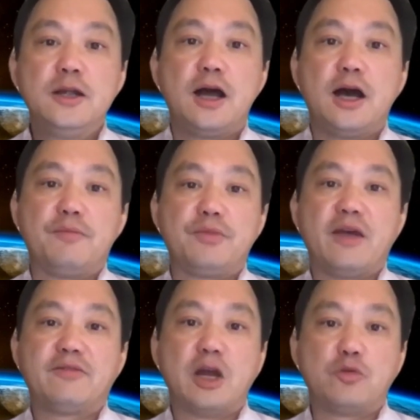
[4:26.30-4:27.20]

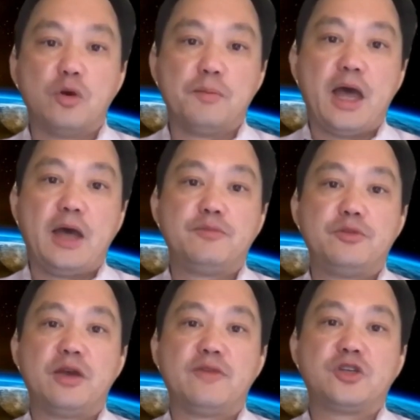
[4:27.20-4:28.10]
Have that roadmap,
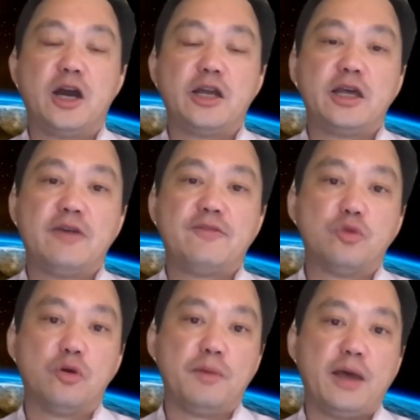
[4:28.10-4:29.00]
you have China have a
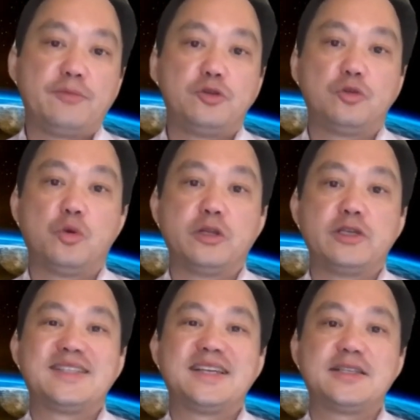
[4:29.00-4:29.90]
roadmap to
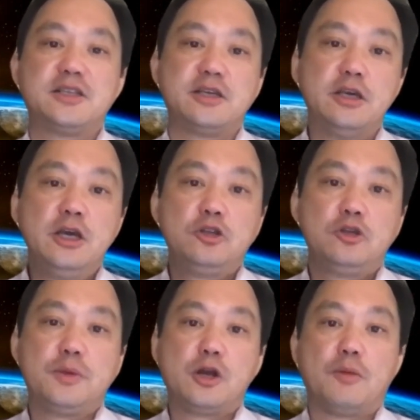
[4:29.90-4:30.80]
2060 to
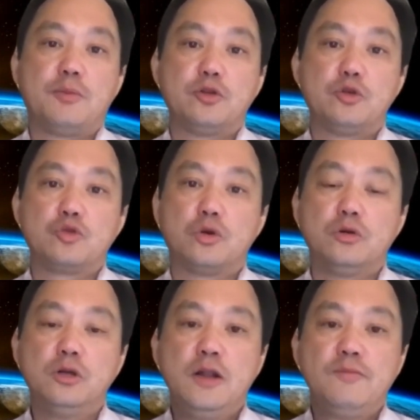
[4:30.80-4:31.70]
be carbon neutral.
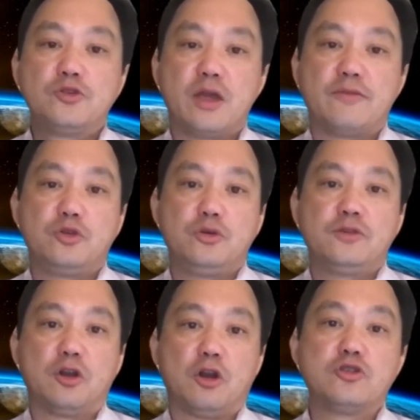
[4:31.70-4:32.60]
So you have two of
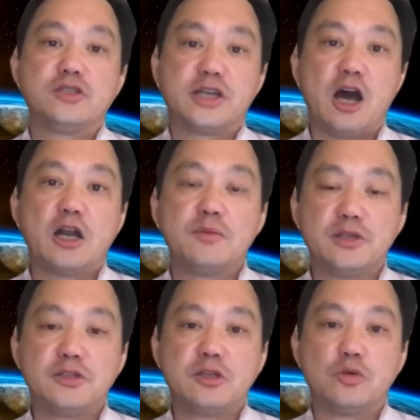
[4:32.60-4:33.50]
the largest
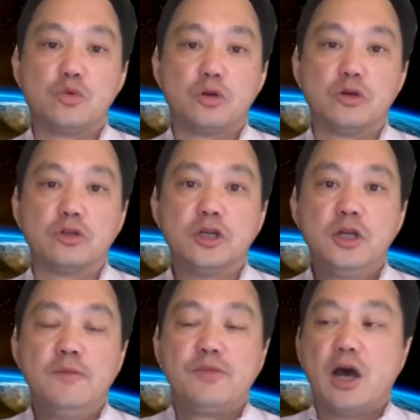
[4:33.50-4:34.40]
economies in the world
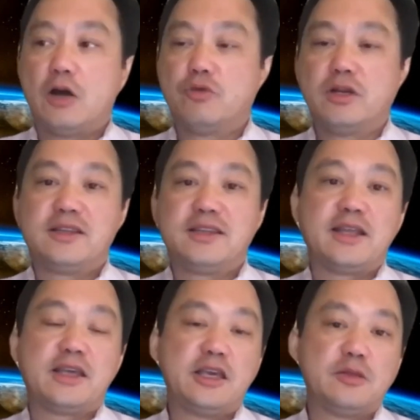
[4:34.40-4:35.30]
really
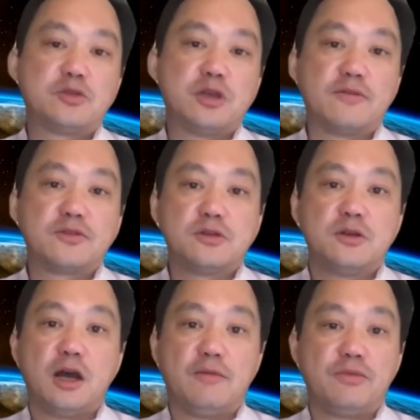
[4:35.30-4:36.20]
dedicate themselves
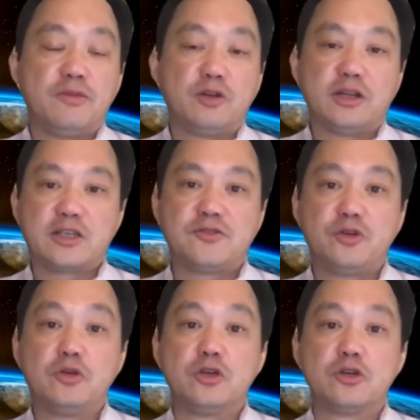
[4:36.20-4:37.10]
for the next
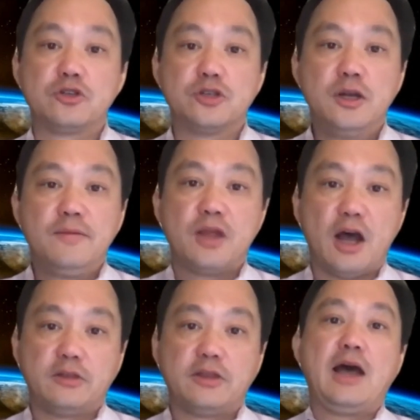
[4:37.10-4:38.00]
few years
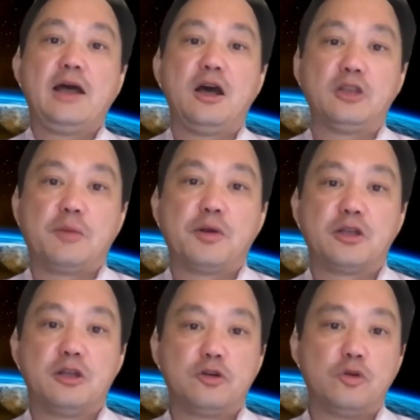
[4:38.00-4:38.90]
on that
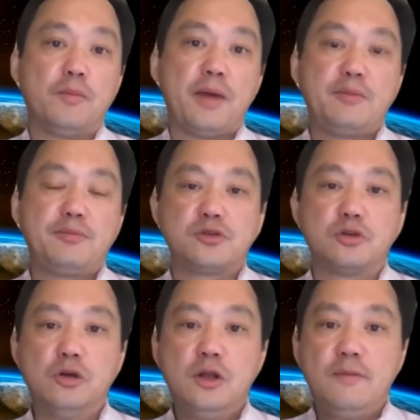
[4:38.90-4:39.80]
particular roadmap.
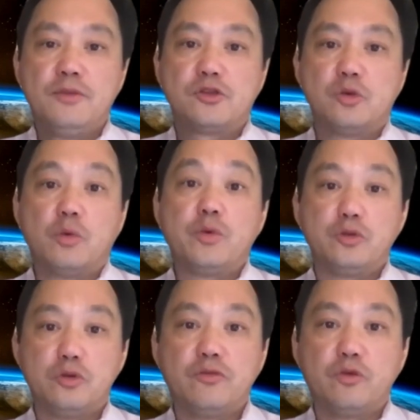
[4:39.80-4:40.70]
So what we
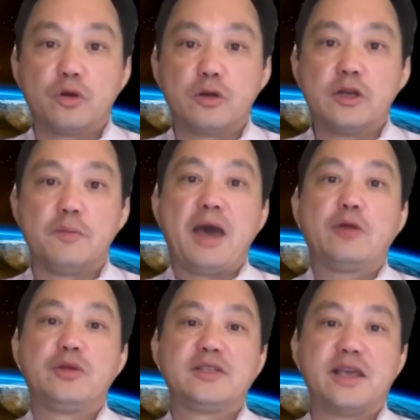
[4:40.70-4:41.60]
do for
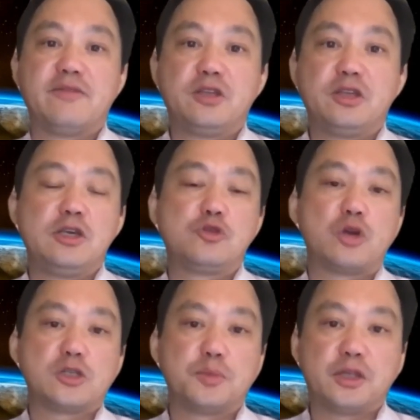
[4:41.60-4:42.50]
battery safety,
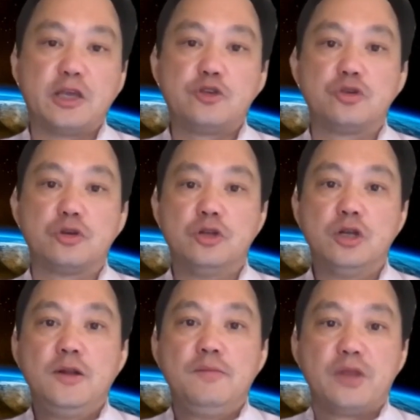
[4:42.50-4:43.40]
transportation,
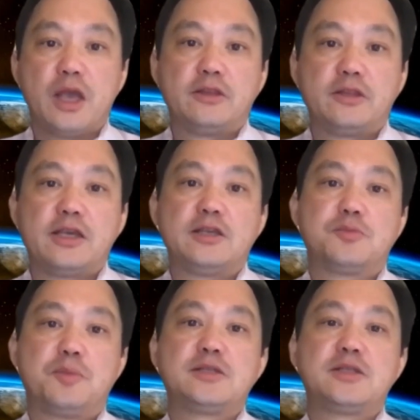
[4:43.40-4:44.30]
and taking
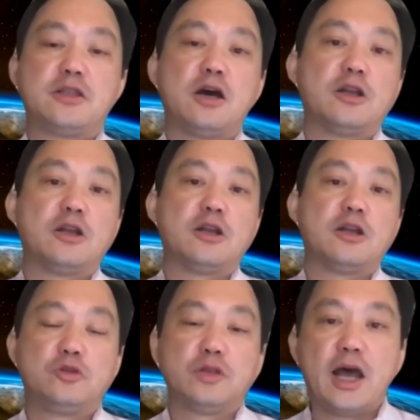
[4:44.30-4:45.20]
space technology
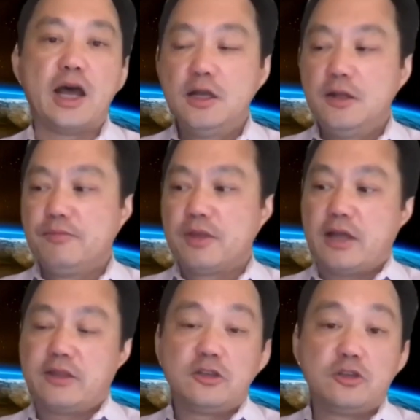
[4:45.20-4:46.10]
into that, I
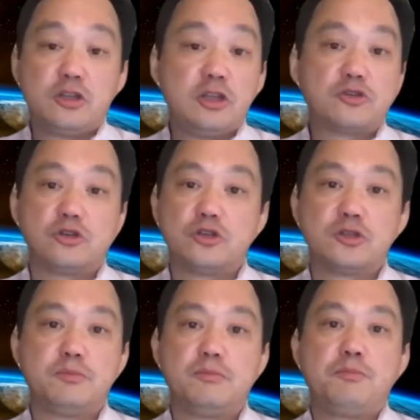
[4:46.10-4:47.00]
think these are
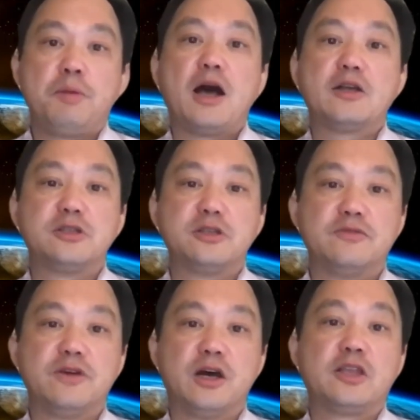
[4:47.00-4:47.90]
just
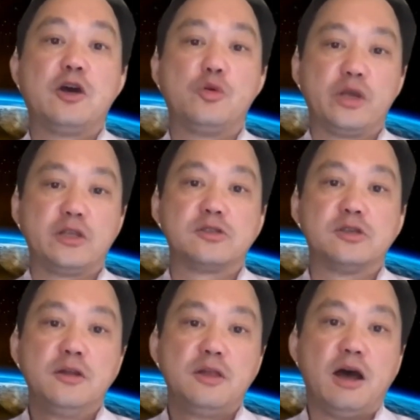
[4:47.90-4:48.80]
positive tailwinds
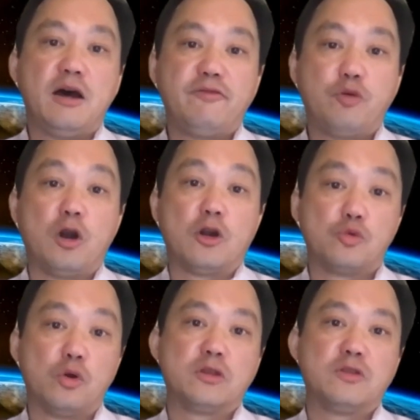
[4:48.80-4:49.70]
for our
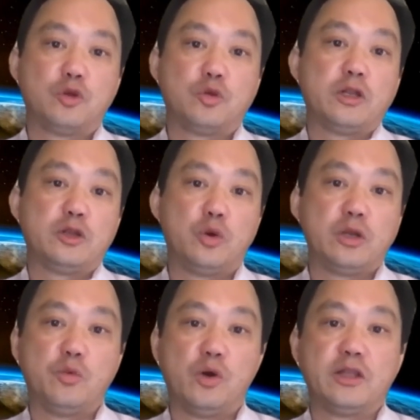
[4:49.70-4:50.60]
growth for
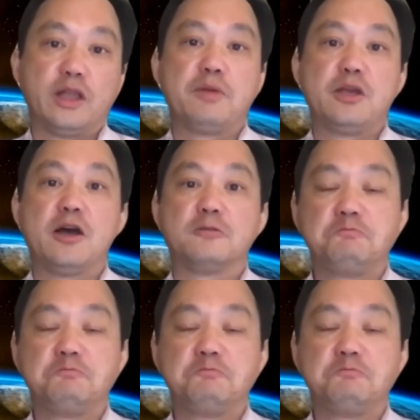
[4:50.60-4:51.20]
2021 and beyond.